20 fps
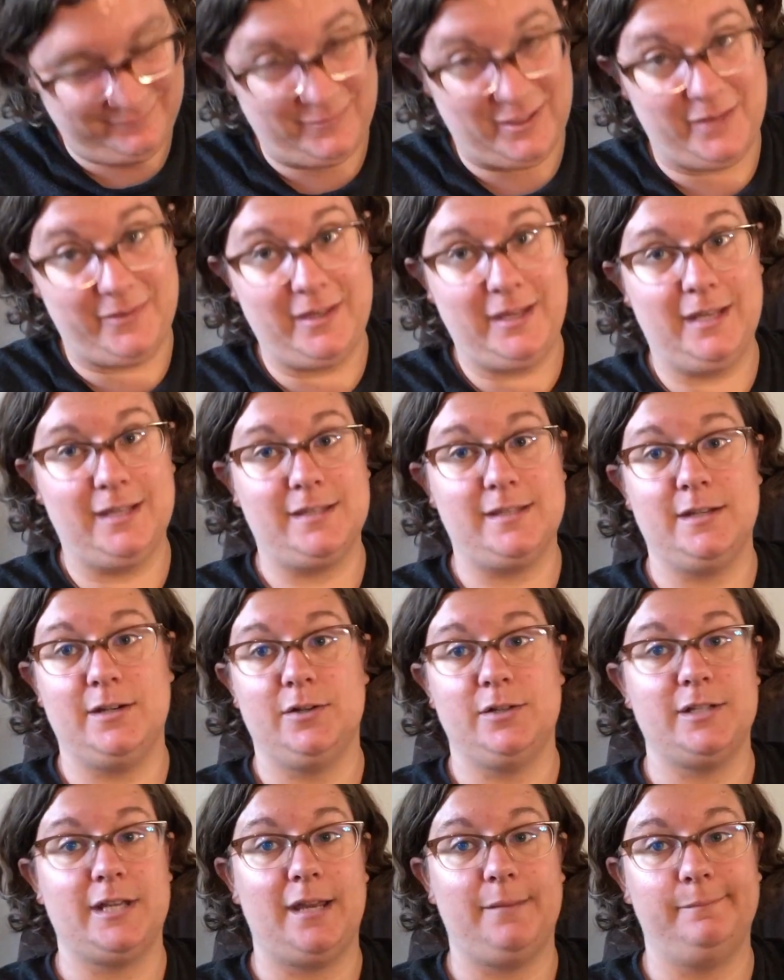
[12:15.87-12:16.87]
They think it's
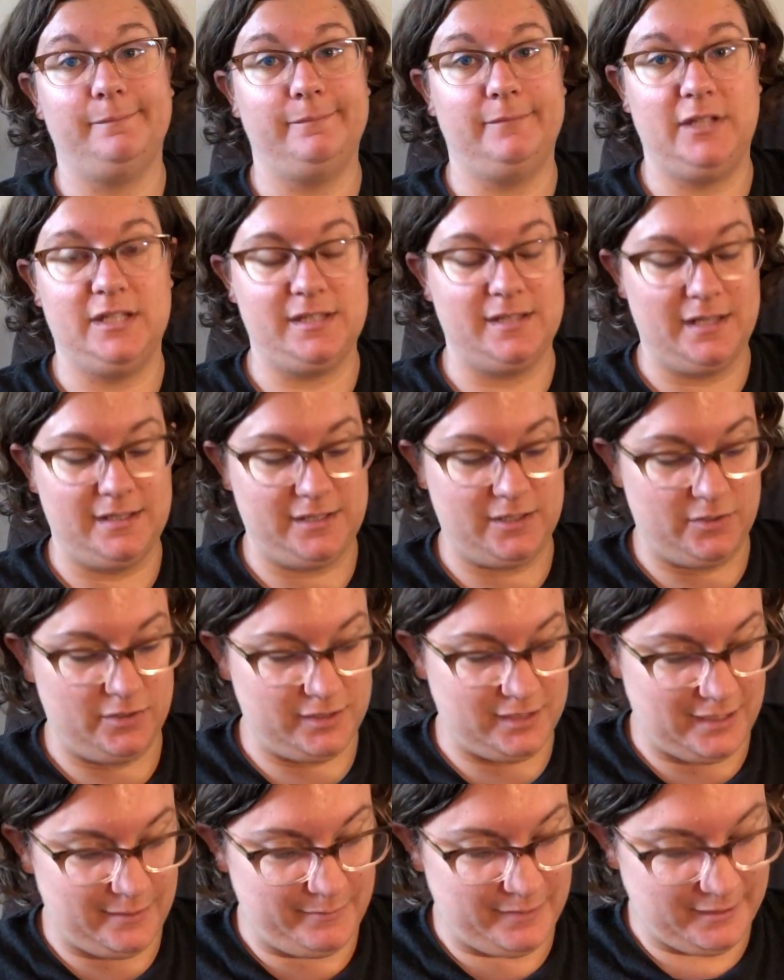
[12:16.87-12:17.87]
dinner time. It's not dinner
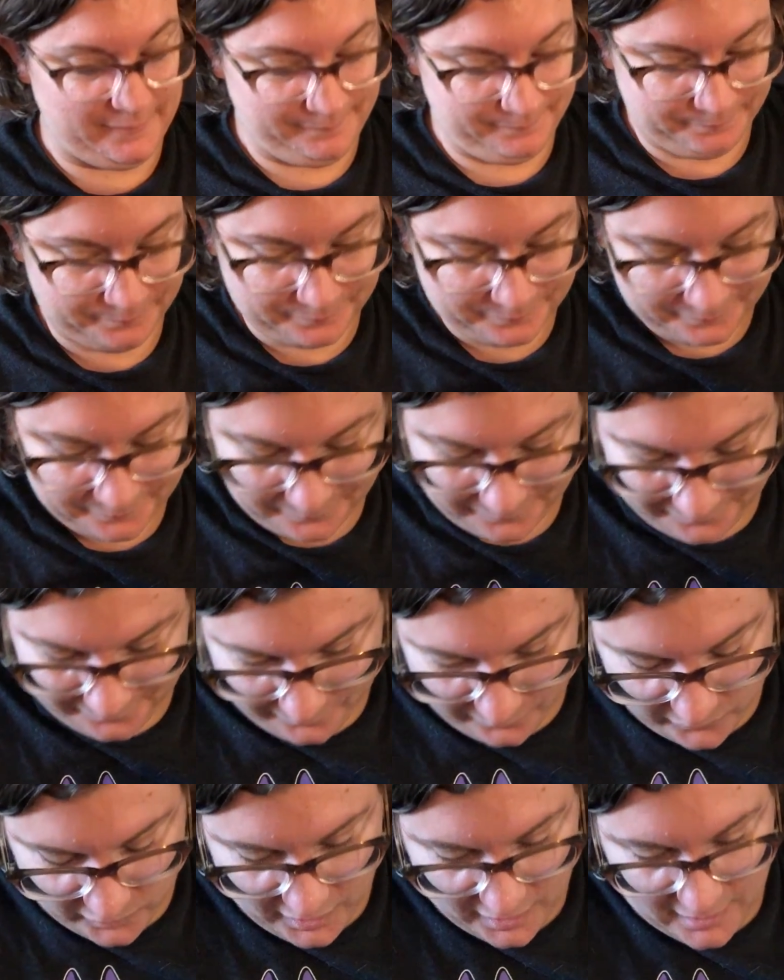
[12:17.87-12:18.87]
time yet.
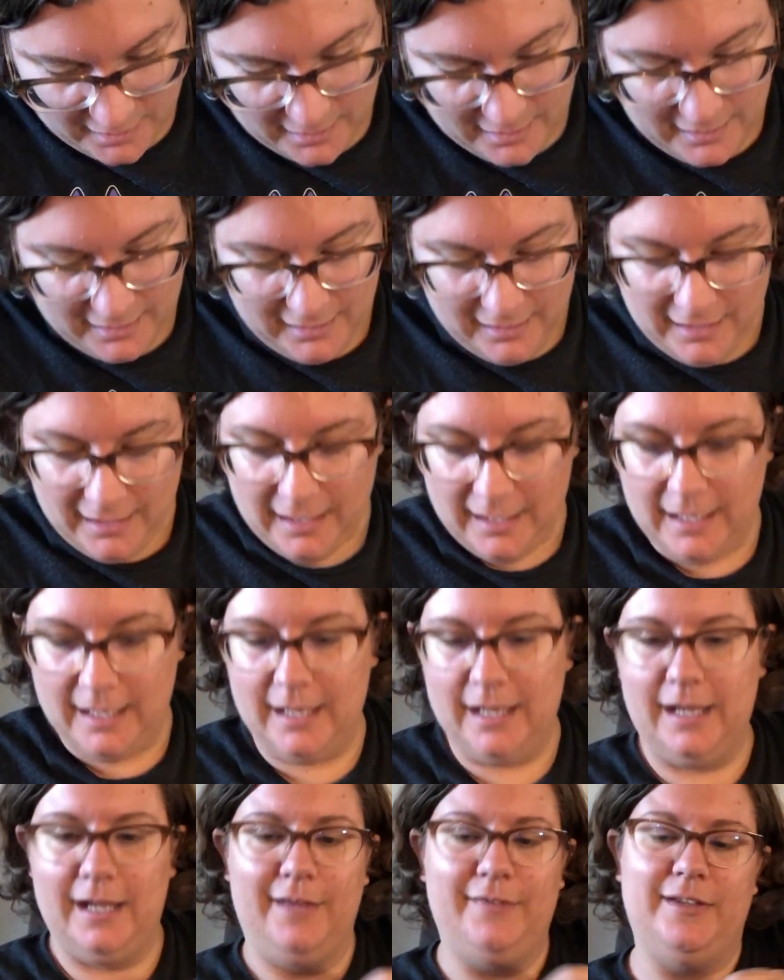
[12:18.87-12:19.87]

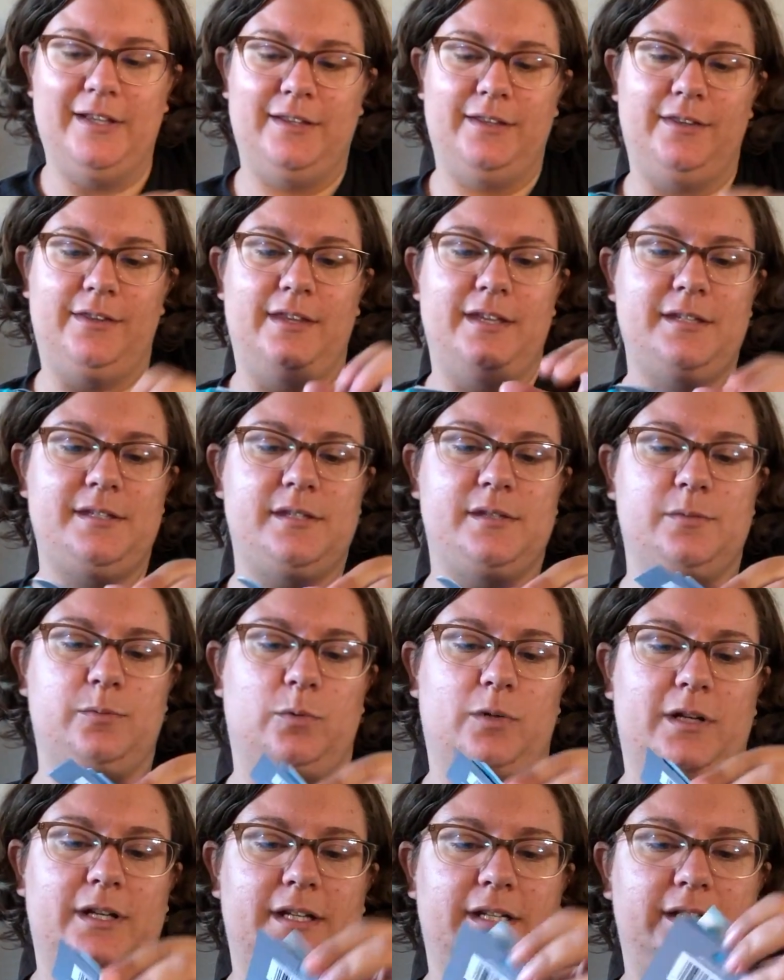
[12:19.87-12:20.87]
And then this
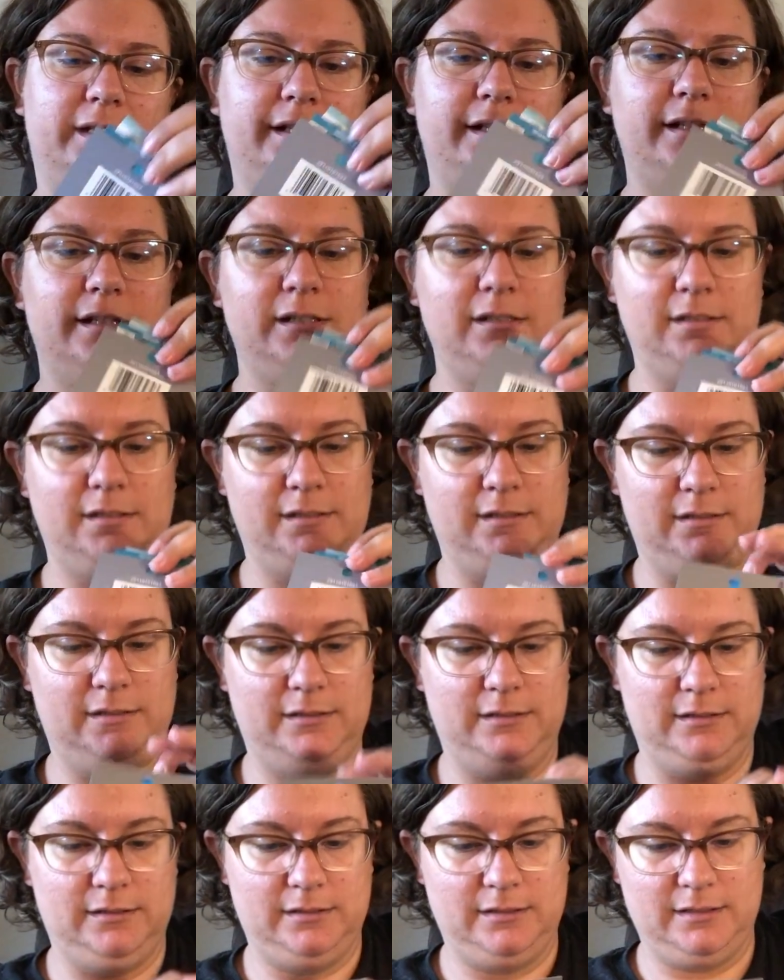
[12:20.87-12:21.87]
one
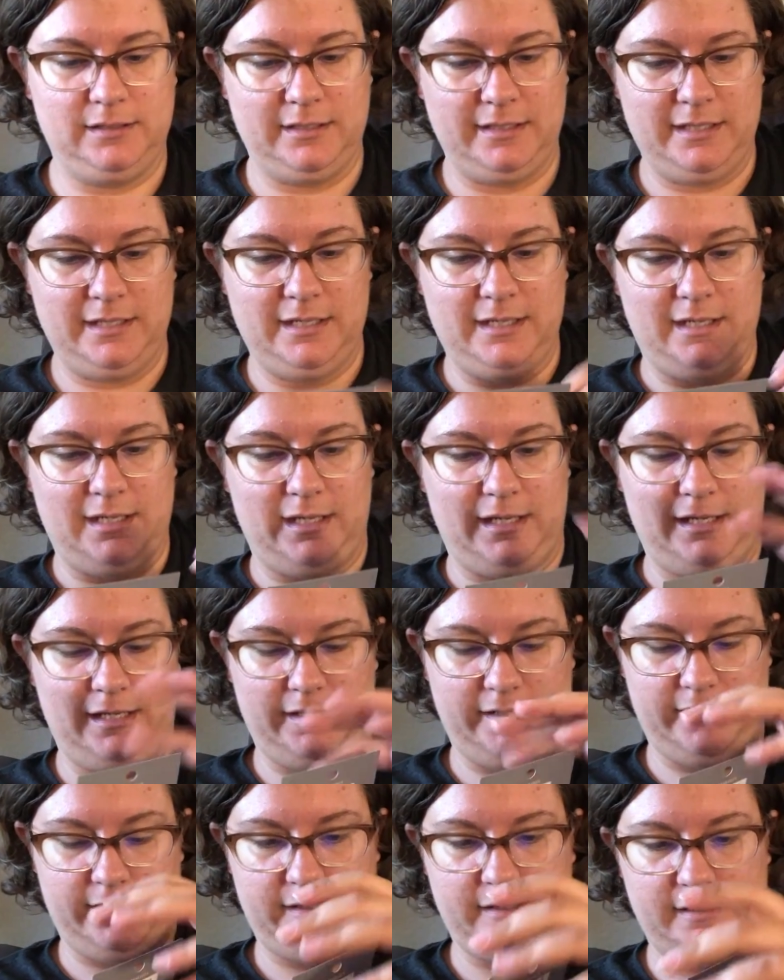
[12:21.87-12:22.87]

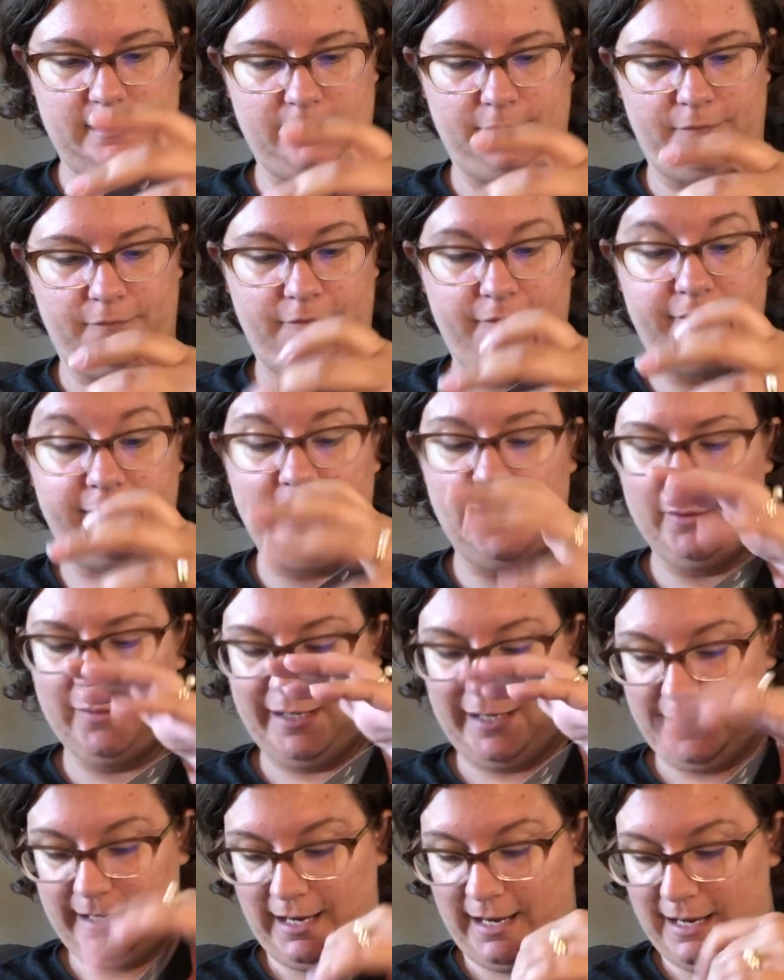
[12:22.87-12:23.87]
is
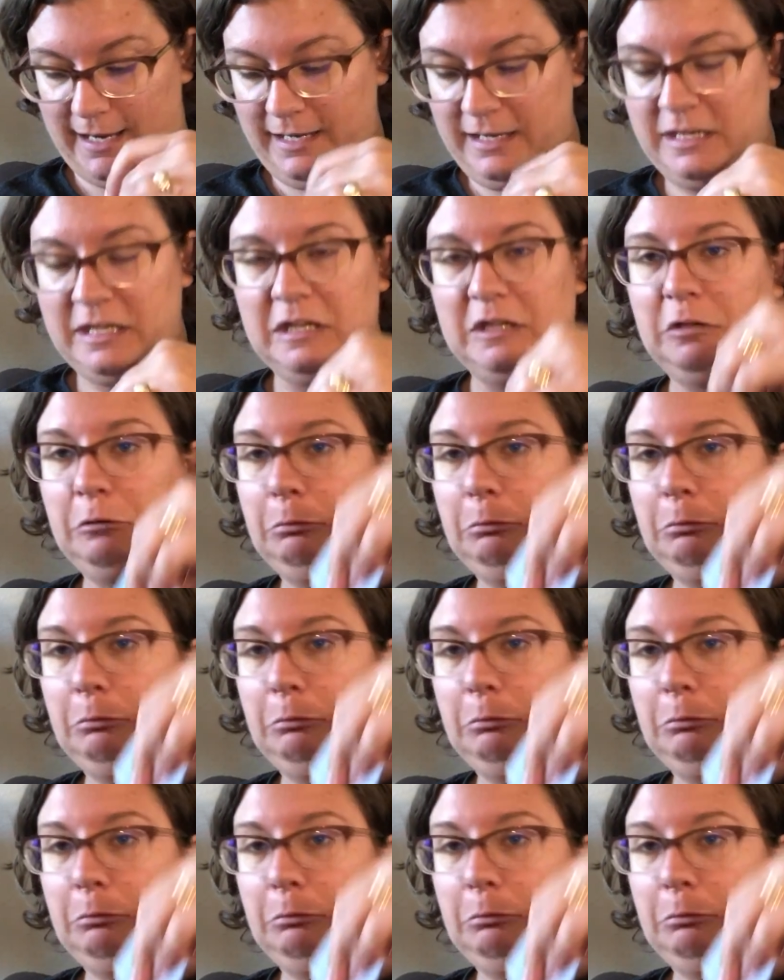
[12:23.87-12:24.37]
Fairy Cake,